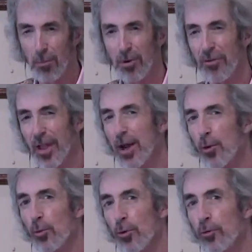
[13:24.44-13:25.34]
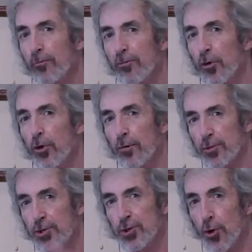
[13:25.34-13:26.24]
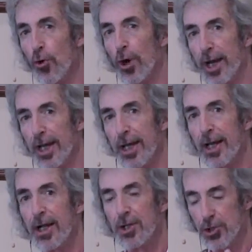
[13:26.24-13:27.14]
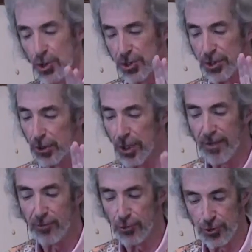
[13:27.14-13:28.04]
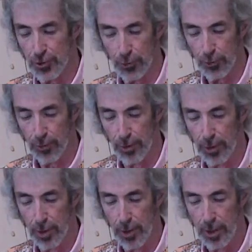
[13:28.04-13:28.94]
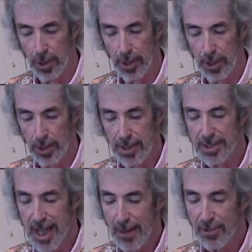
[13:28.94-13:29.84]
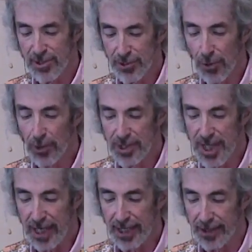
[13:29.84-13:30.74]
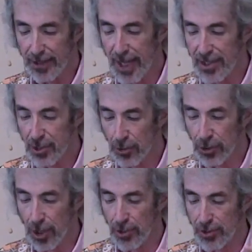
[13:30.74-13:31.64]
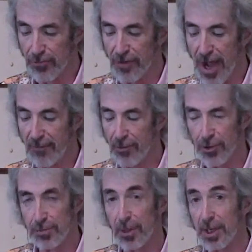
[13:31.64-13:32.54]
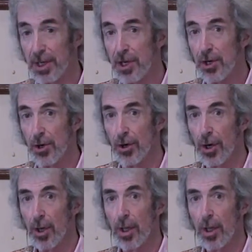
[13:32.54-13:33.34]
But then a room full of joy just levels you. Time is slowly taking the last Holocaust survivors, but here